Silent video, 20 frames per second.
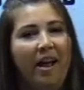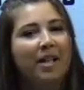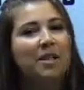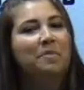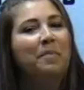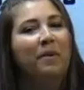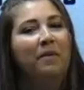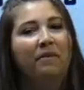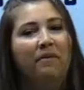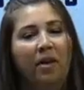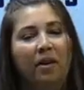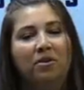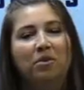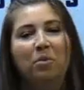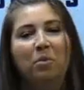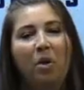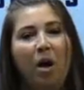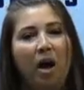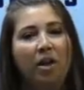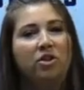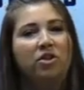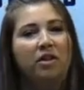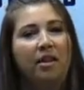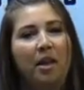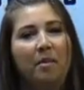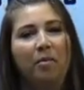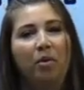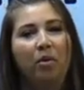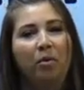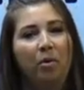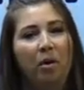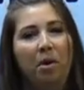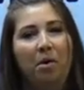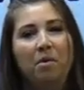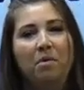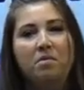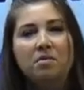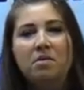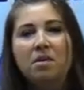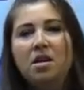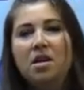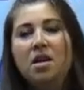It's been fun to watch them grow.